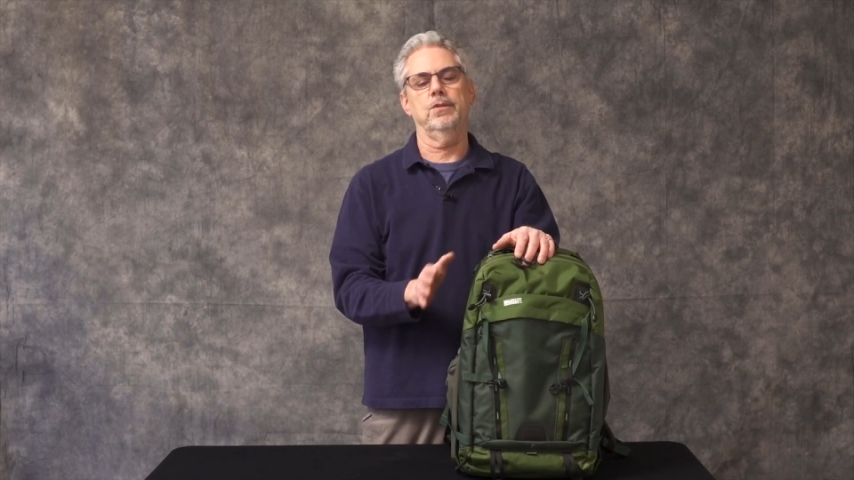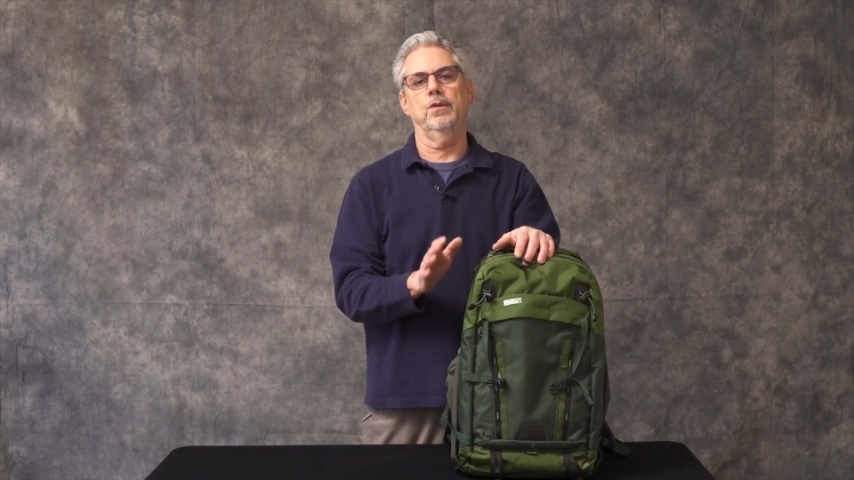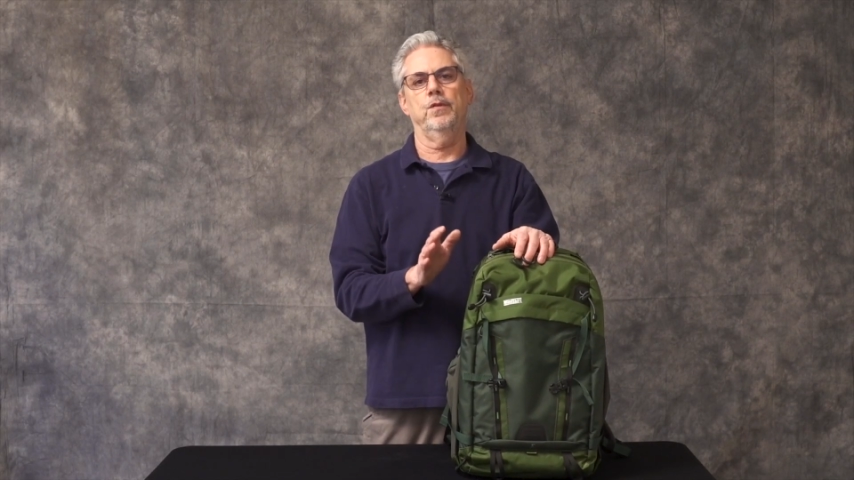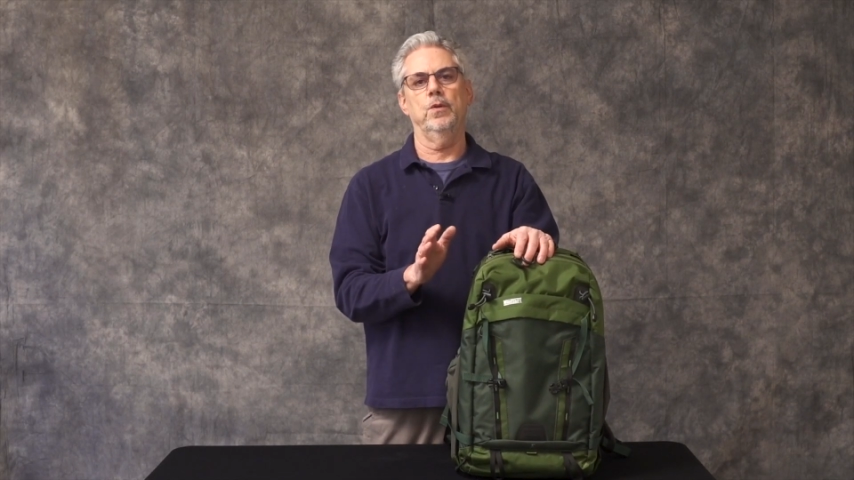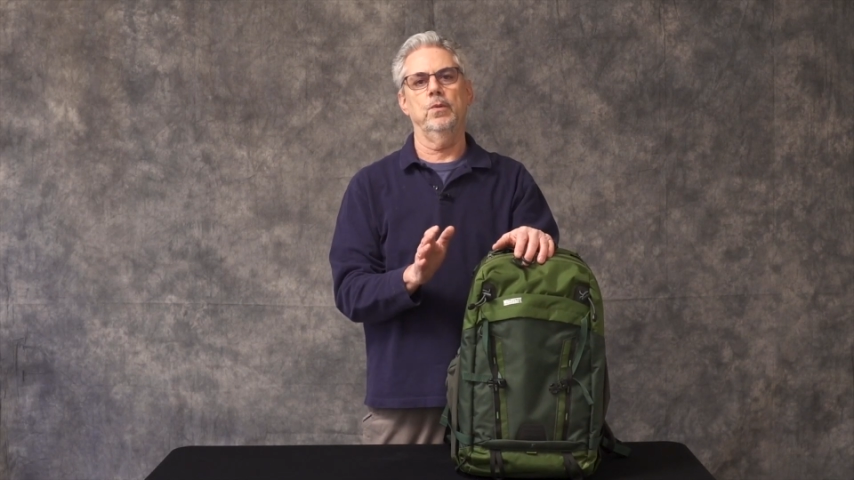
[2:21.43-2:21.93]
So
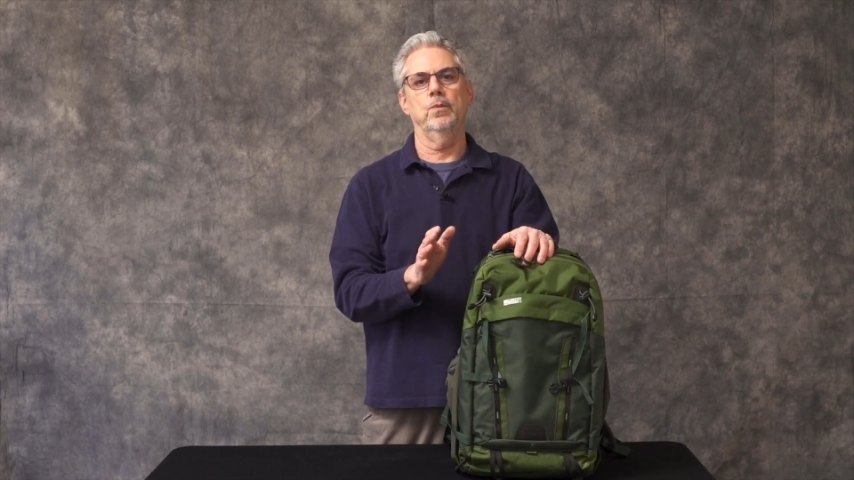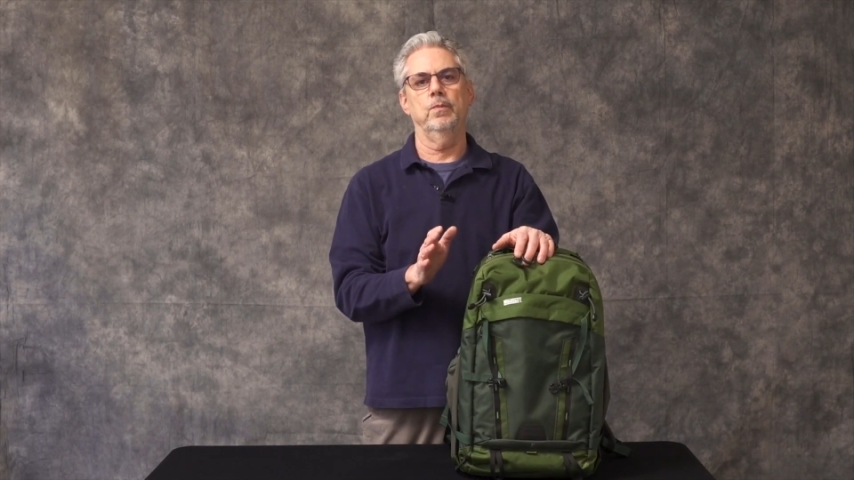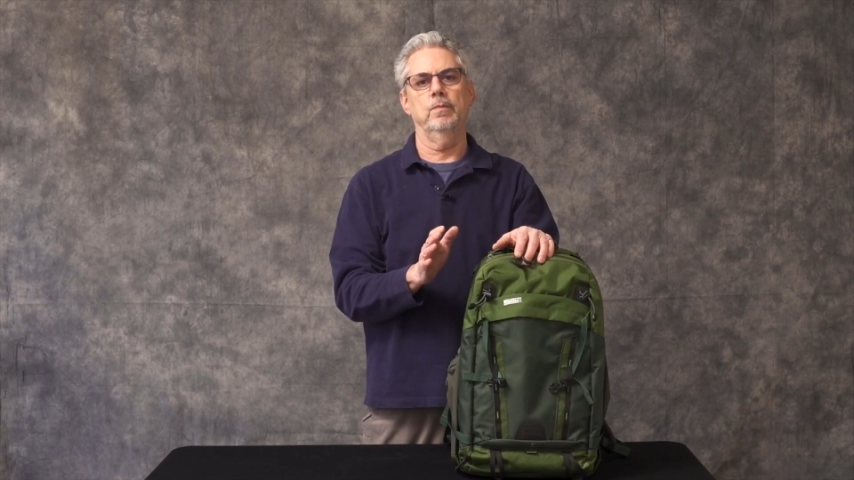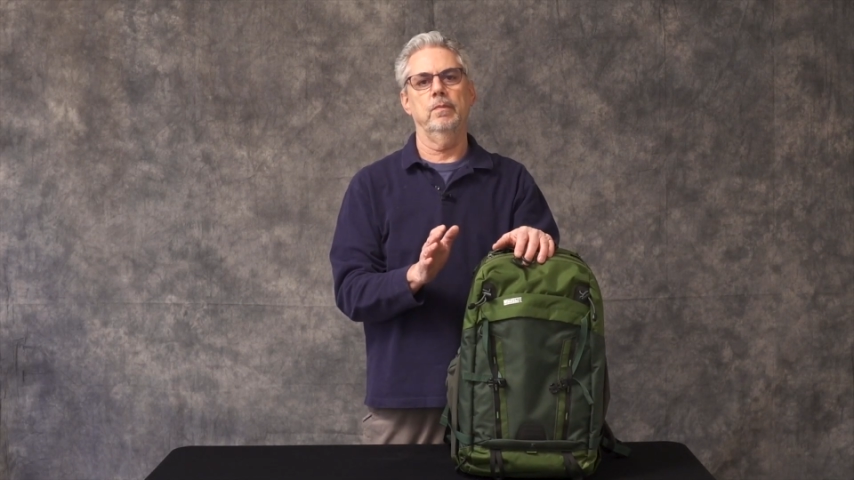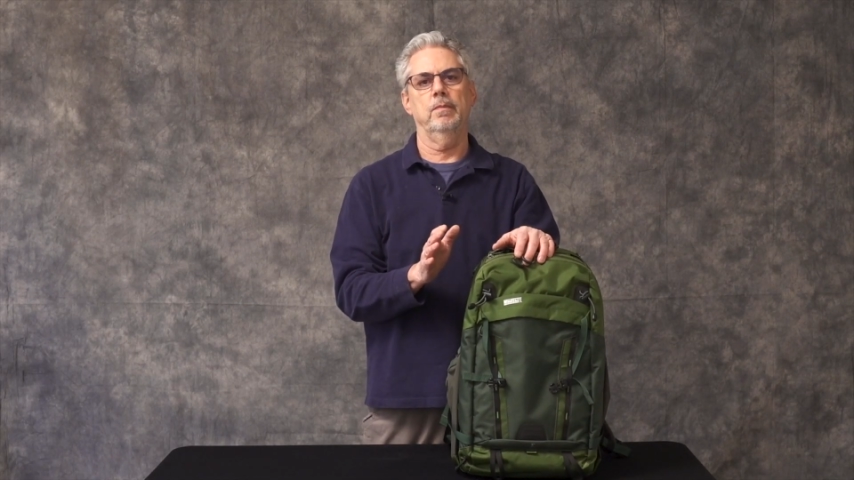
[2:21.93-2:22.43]
if
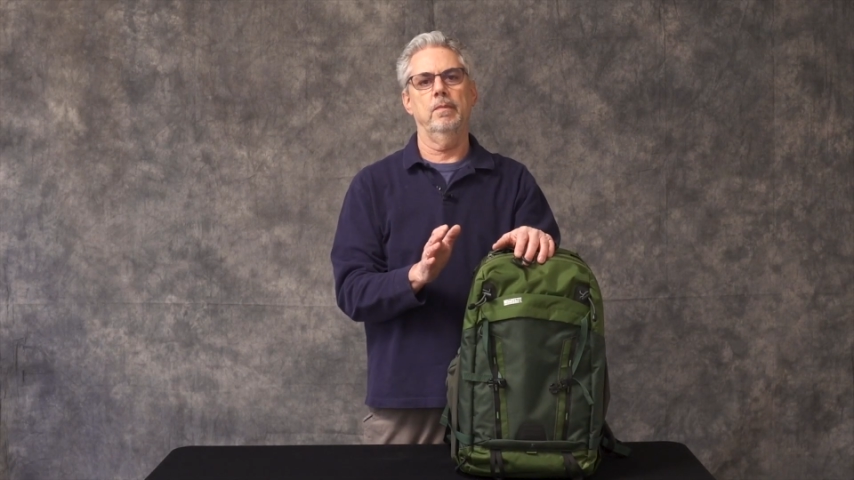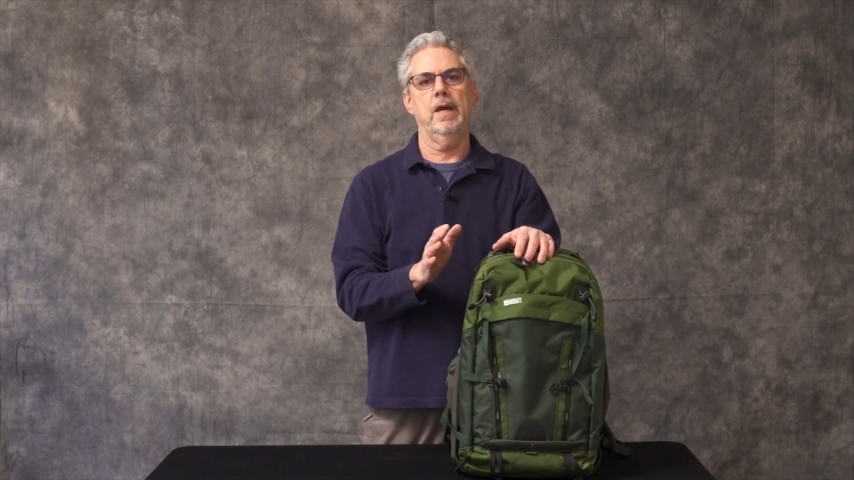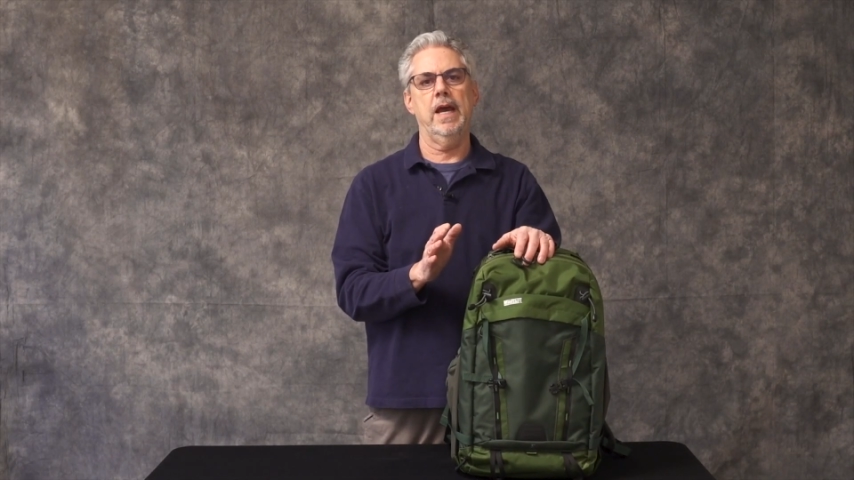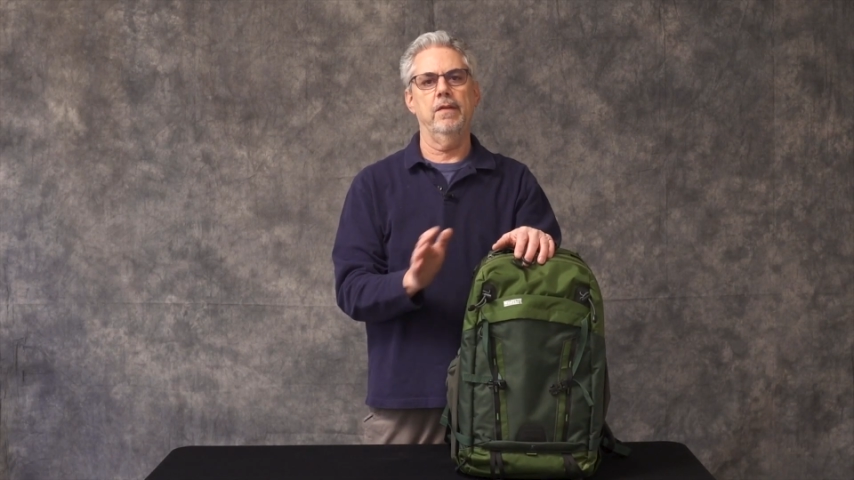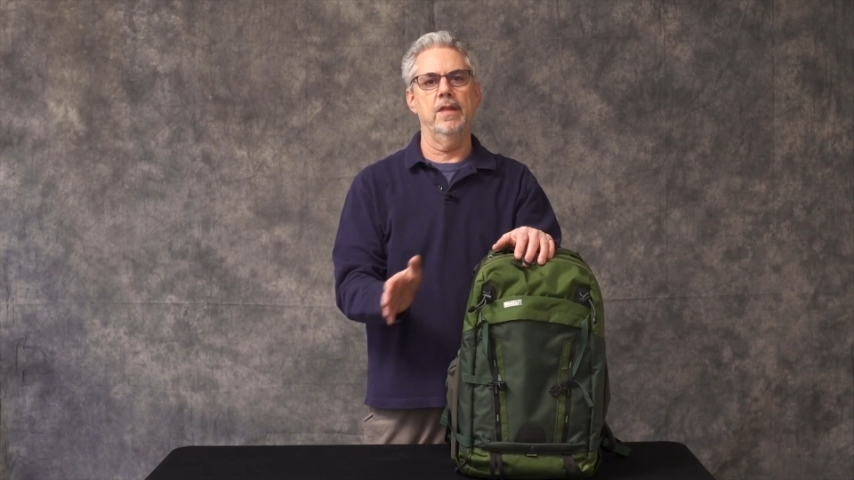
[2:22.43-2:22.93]
you
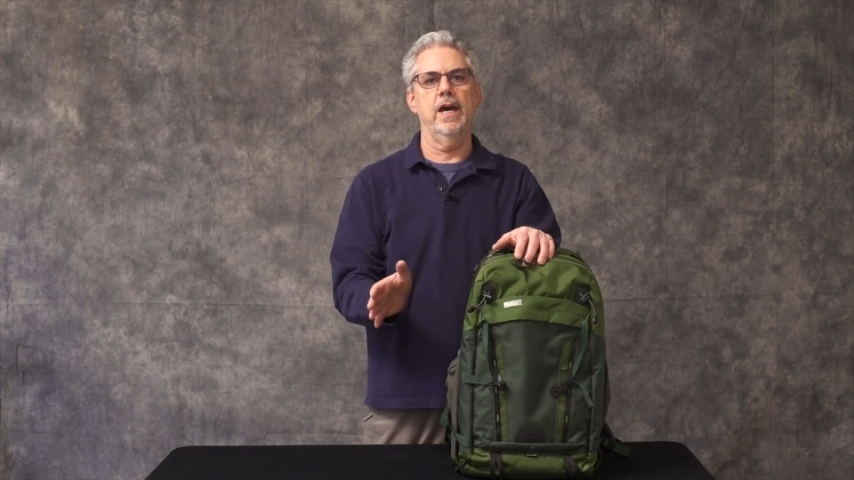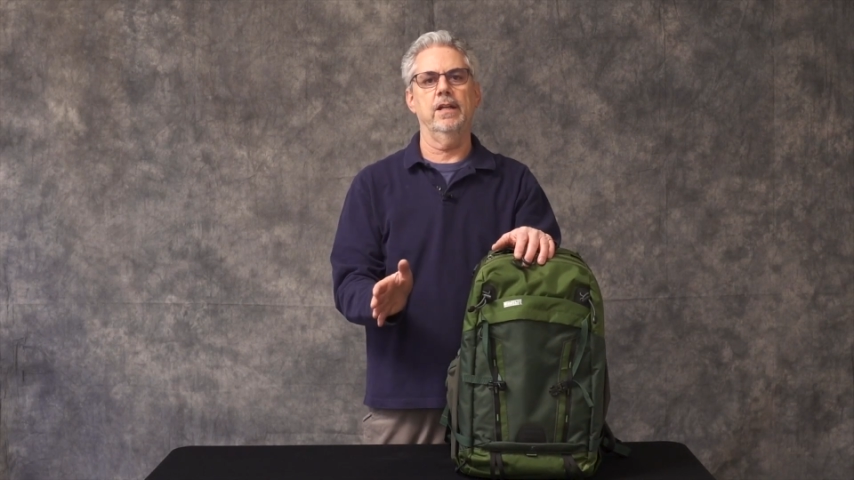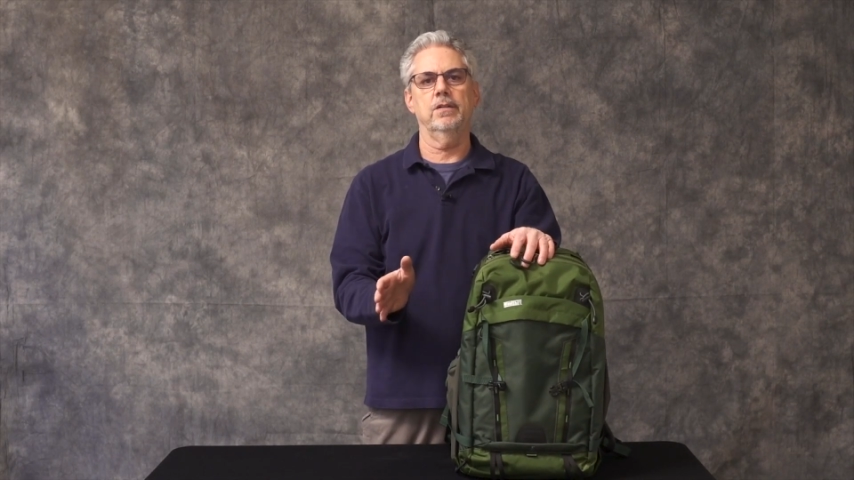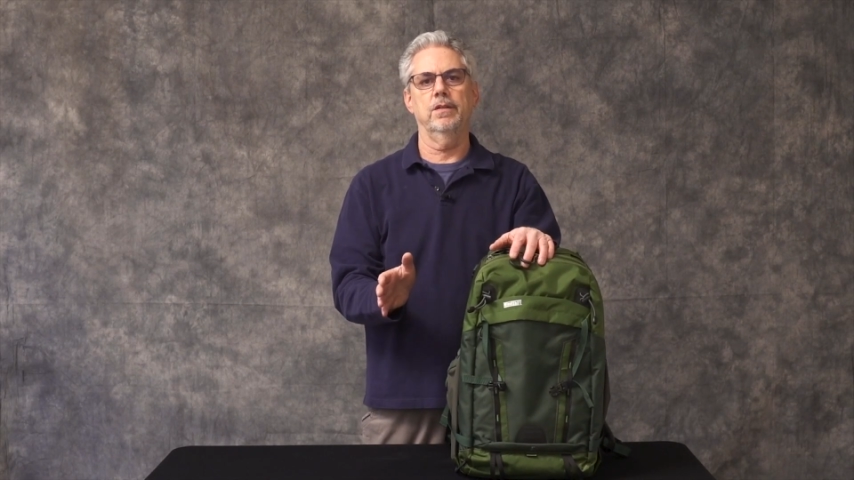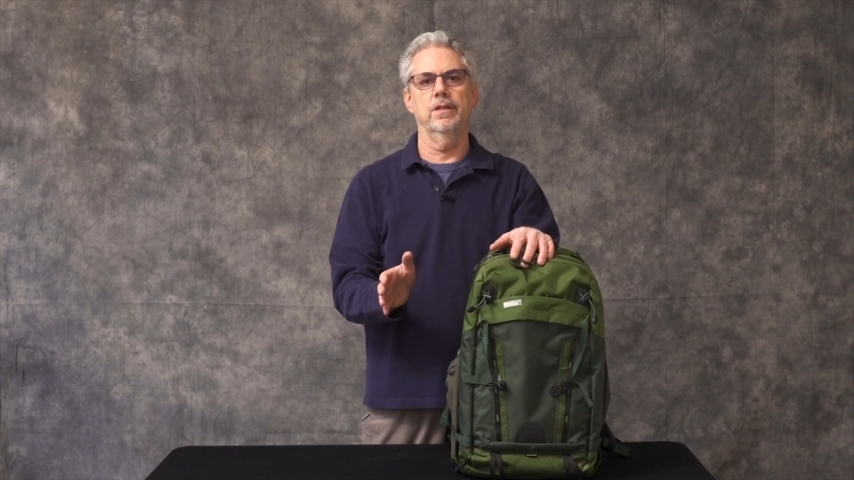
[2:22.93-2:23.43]
add
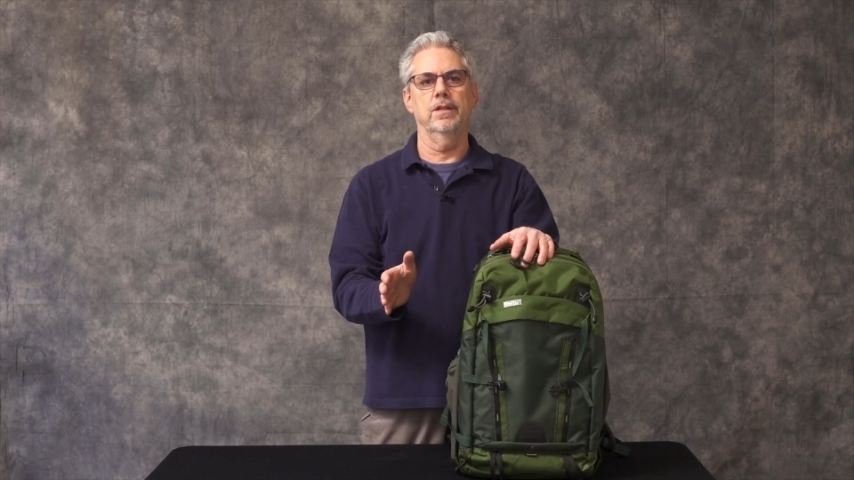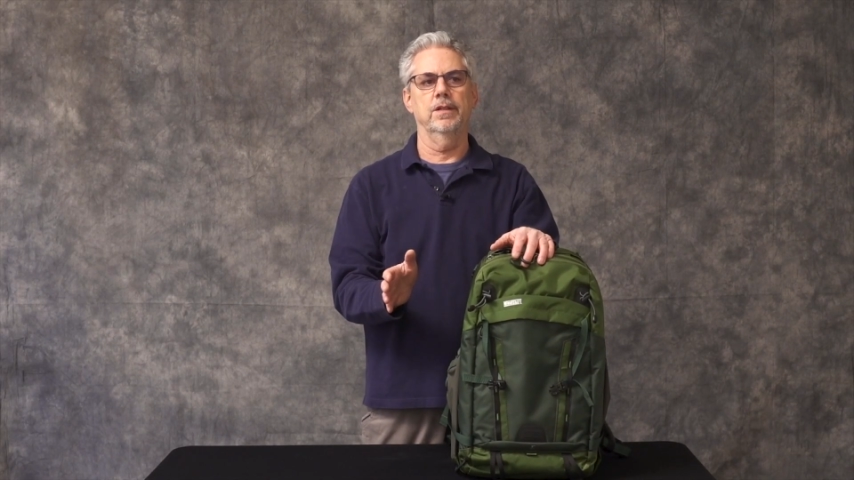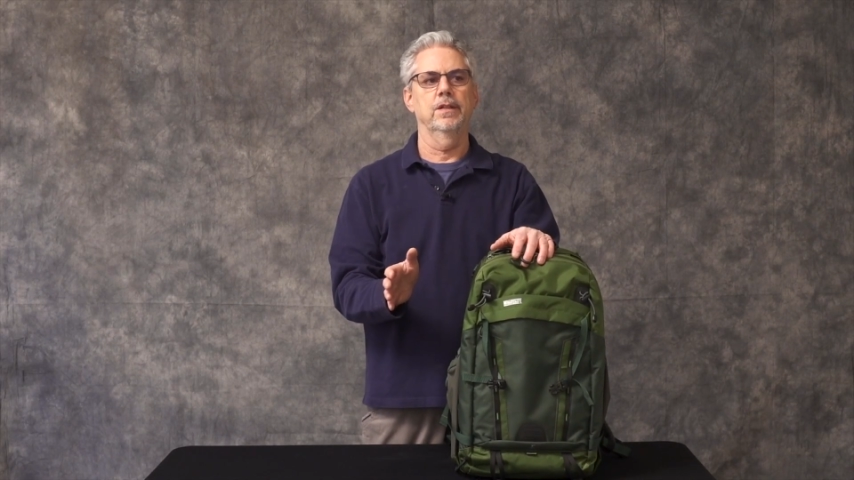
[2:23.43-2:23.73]
that to the